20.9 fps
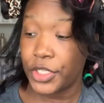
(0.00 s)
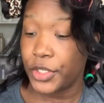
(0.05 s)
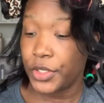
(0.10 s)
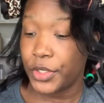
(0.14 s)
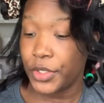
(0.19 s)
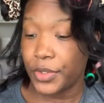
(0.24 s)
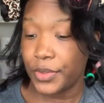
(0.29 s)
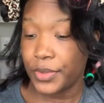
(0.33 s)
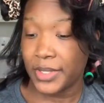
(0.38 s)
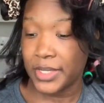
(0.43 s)

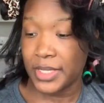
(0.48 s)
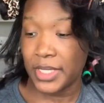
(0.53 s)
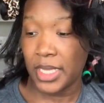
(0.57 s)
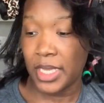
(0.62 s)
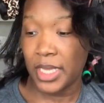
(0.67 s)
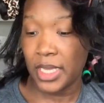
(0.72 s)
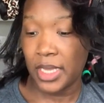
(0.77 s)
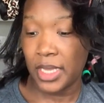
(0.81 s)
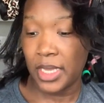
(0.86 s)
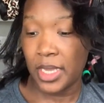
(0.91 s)

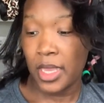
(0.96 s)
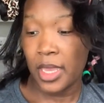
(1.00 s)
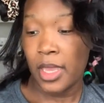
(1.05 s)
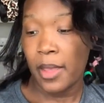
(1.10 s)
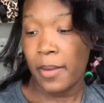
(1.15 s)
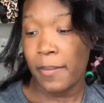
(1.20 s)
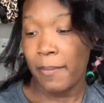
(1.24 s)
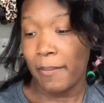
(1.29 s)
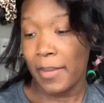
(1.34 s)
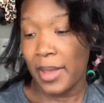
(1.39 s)
using
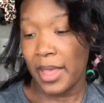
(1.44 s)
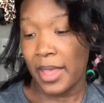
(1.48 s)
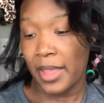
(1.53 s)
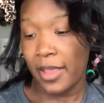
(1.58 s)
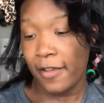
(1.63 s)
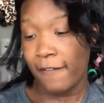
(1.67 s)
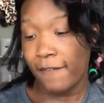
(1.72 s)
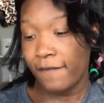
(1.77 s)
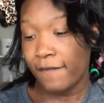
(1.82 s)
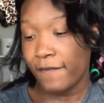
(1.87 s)
my
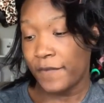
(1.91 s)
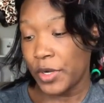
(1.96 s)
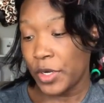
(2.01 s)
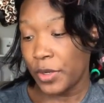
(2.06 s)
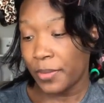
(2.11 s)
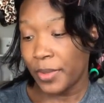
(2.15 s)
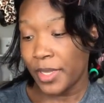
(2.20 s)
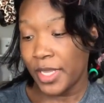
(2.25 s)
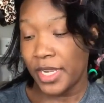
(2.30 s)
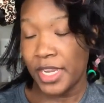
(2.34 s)

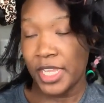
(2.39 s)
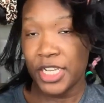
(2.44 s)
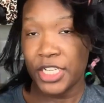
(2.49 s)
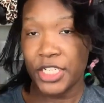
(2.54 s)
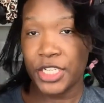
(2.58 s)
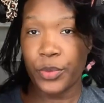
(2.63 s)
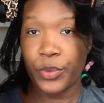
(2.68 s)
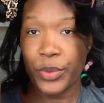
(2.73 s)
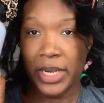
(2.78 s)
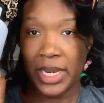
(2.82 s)
affirm
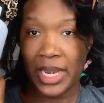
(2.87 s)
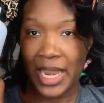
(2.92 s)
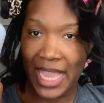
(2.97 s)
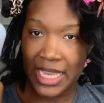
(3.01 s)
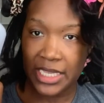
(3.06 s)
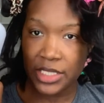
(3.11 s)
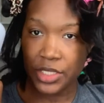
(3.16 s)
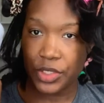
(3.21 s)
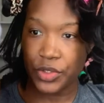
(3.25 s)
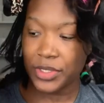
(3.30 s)
conditioning
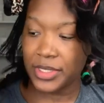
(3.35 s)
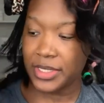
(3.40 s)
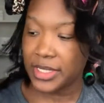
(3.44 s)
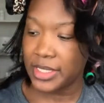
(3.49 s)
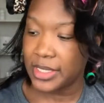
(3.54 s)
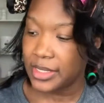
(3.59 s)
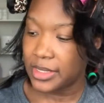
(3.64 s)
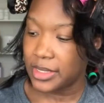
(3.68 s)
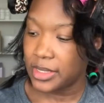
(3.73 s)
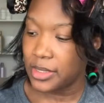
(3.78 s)
relaxer
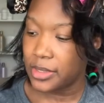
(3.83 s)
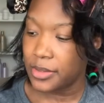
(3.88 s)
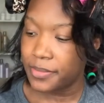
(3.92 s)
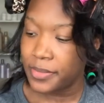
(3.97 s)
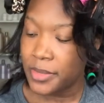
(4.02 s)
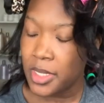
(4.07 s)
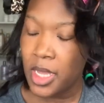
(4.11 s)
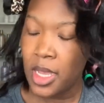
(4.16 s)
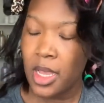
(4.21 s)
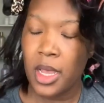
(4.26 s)
system
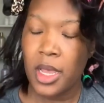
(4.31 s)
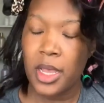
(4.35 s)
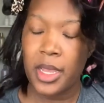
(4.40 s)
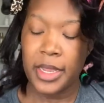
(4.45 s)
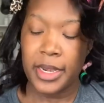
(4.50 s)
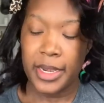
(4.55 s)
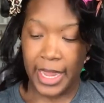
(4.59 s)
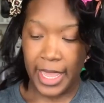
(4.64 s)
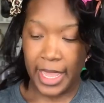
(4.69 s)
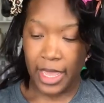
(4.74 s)

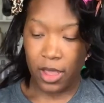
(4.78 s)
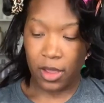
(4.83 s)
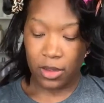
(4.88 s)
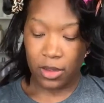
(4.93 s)
now